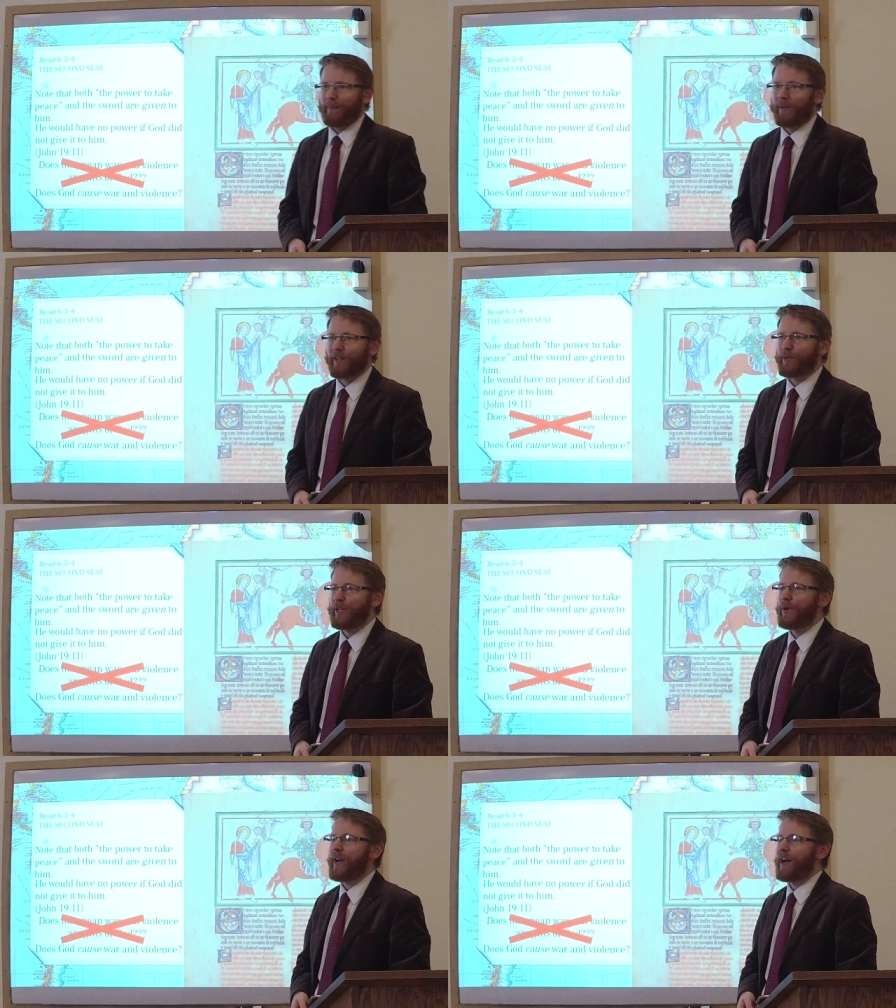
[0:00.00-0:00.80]
Because we
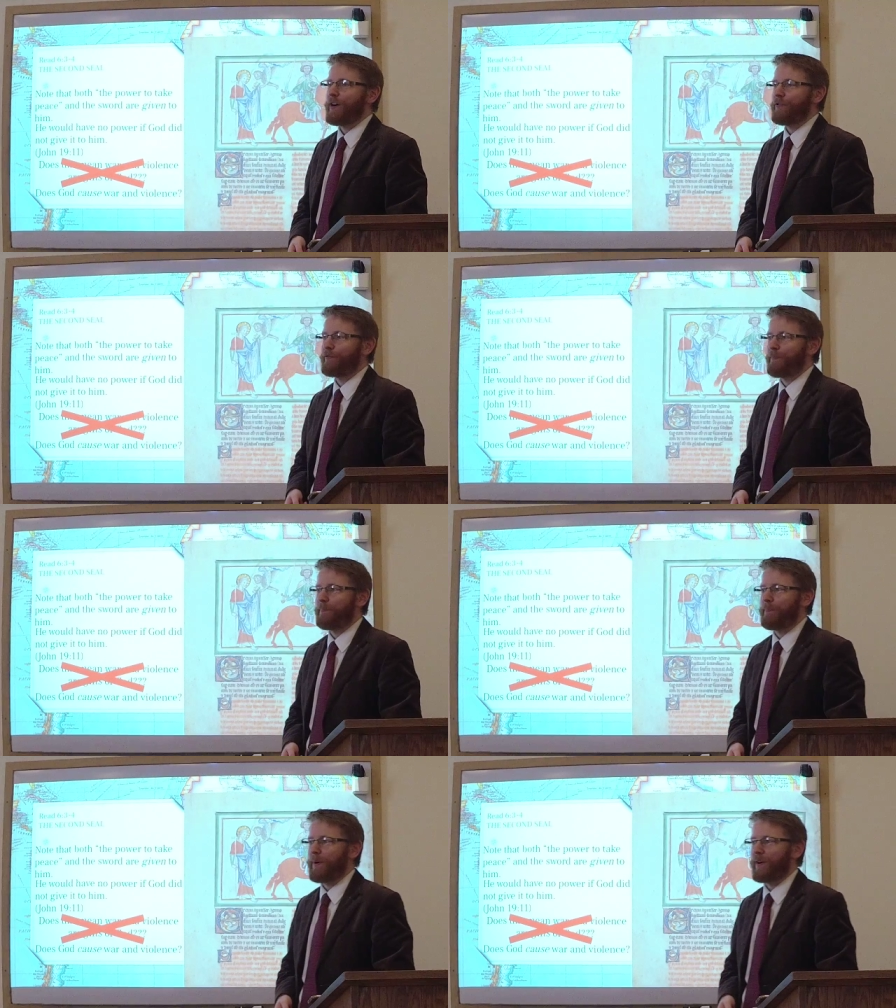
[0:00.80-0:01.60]
do
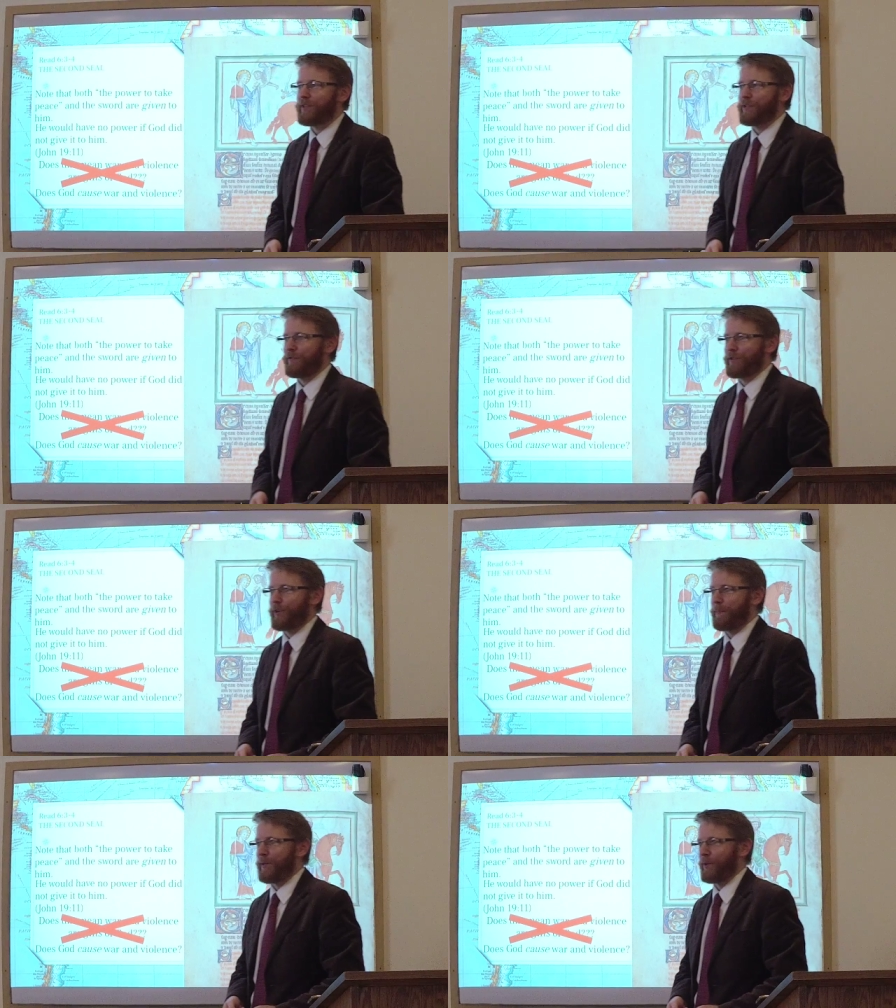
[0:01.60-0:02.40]
have parts of
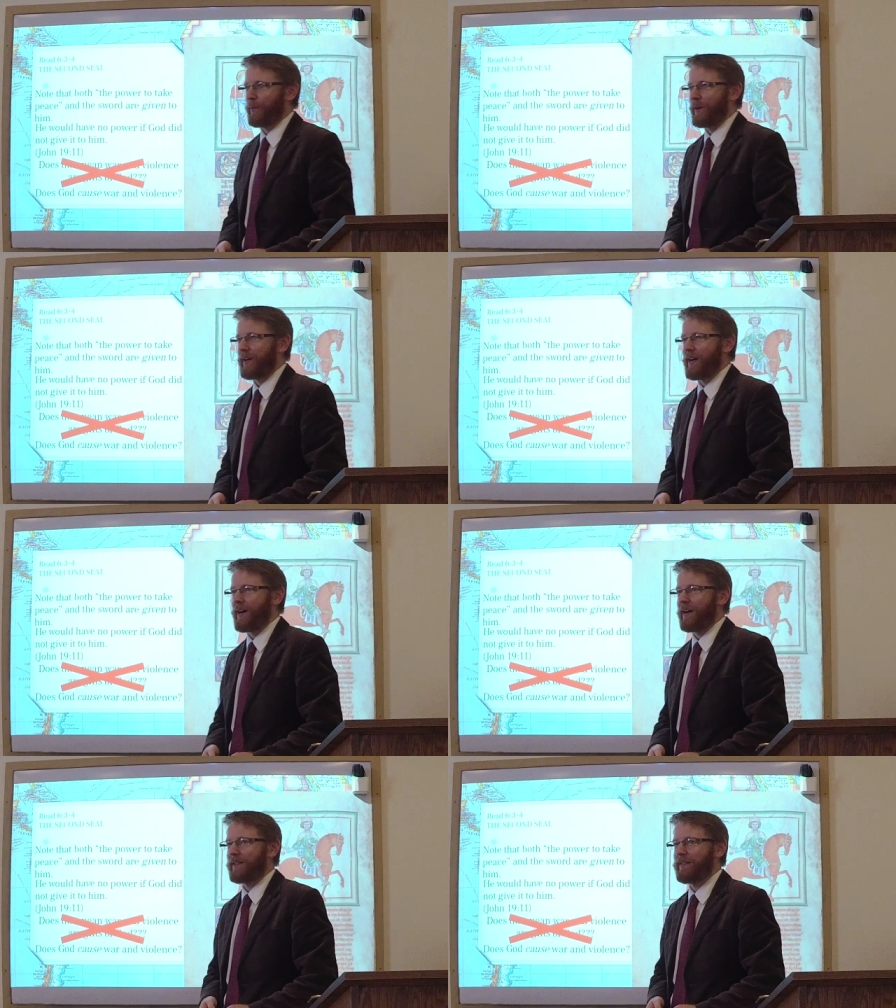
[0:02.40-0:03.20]
Scripture where
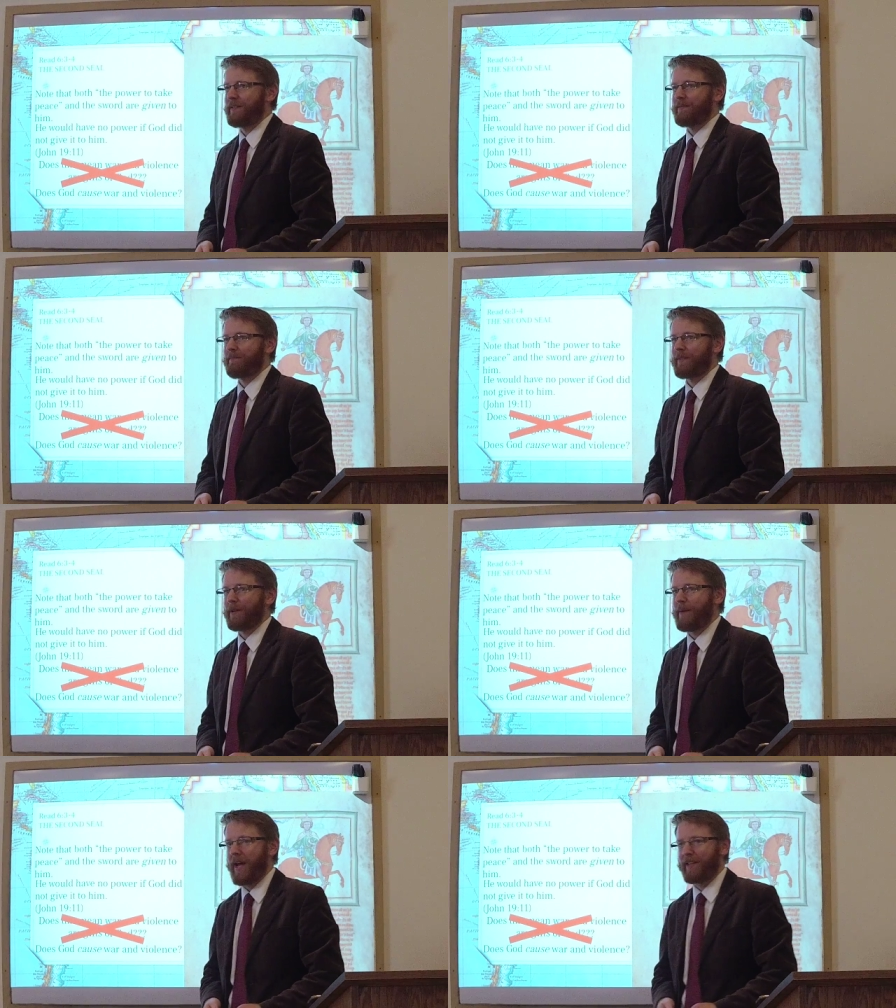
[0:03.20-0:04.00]
God
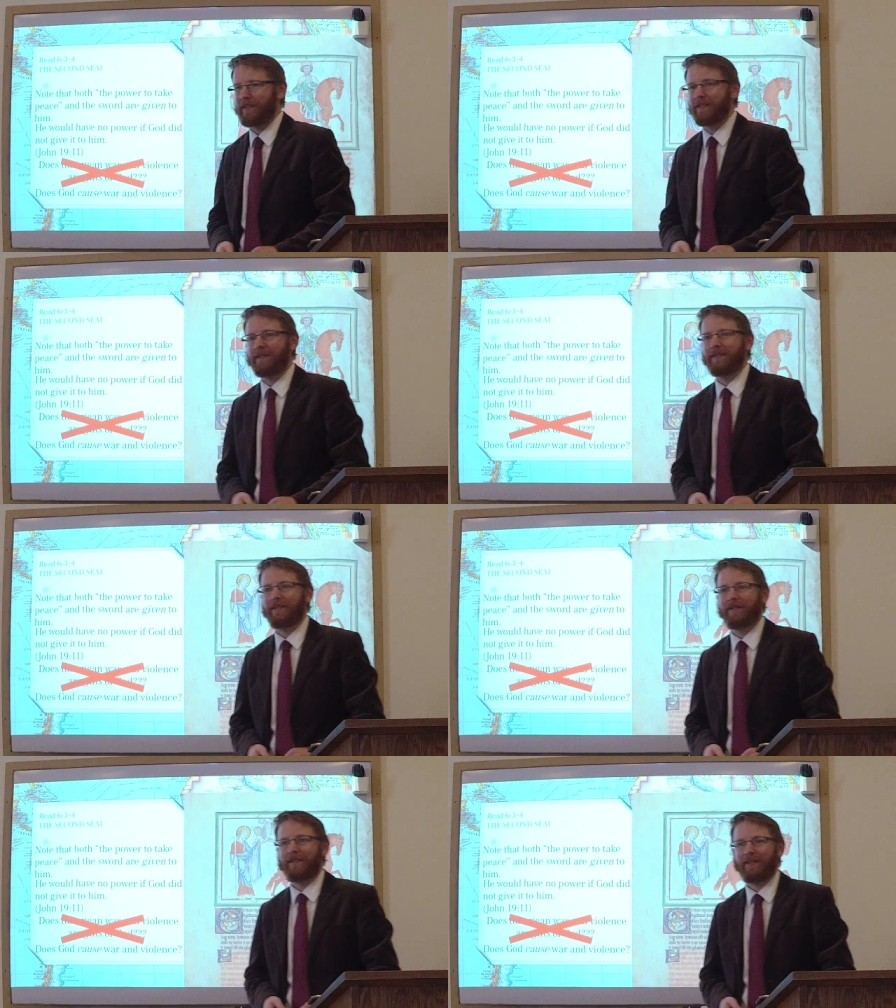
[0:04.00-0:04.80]
commands
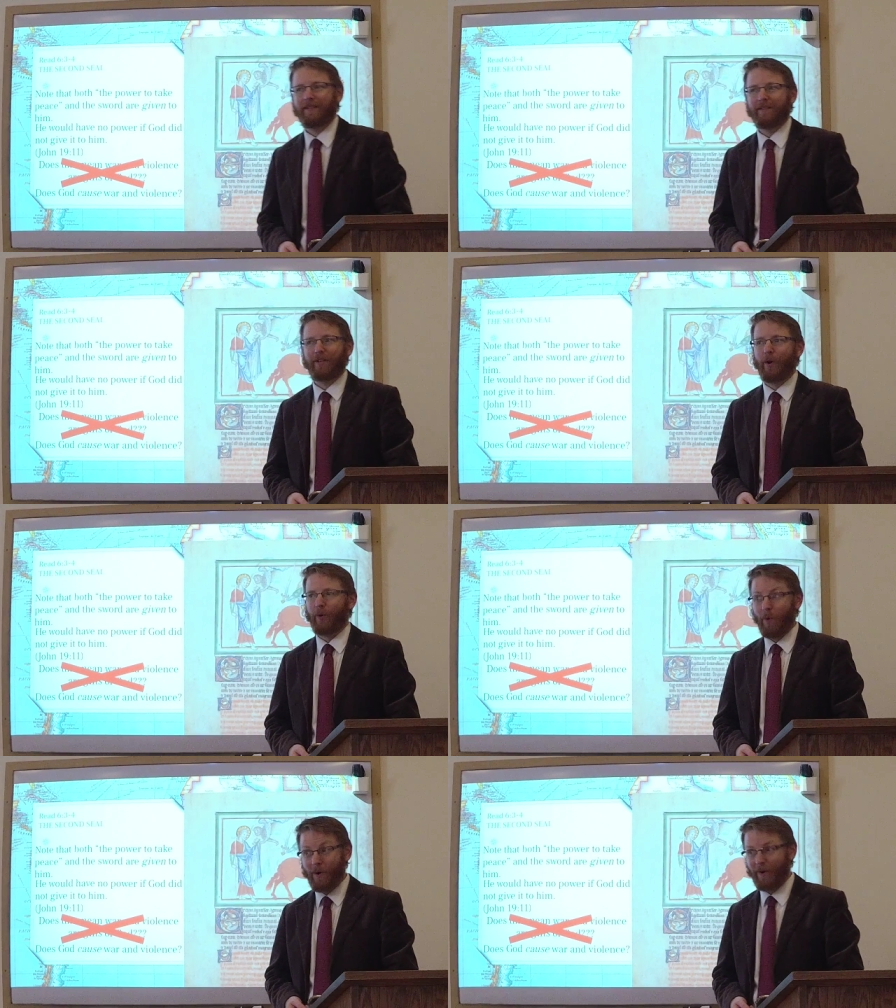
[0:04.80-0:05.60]
yeah. to go to
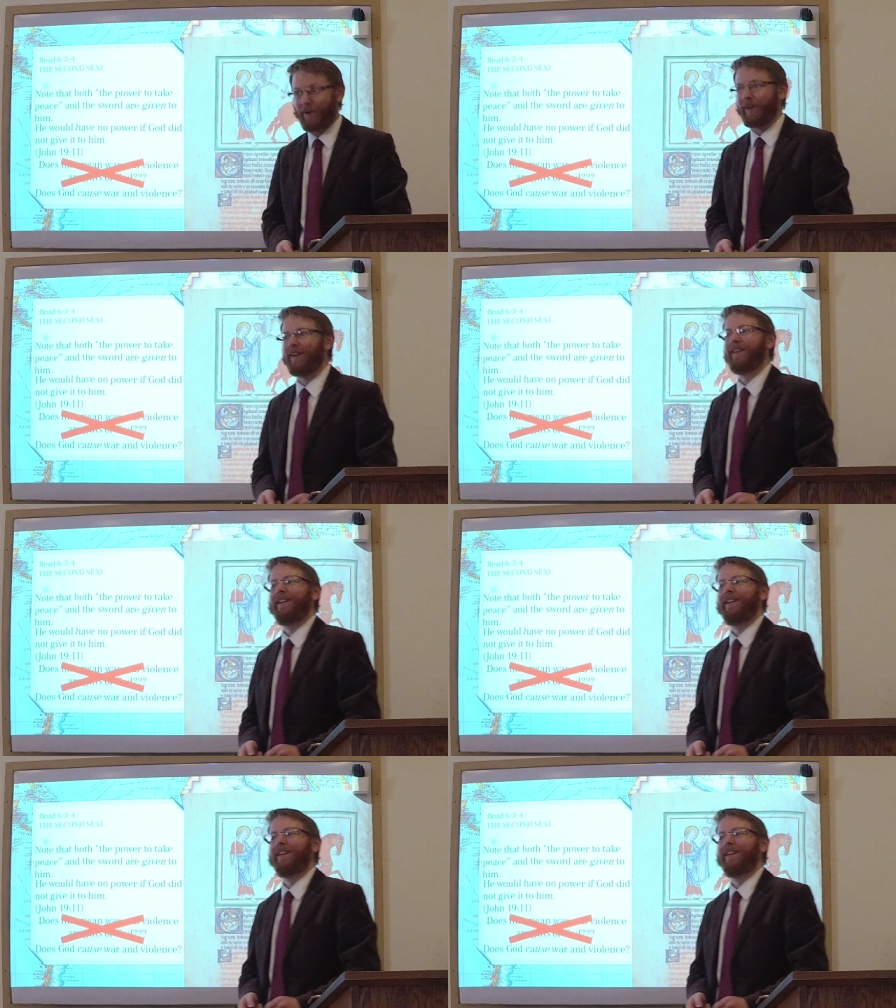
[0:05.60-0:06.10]
war.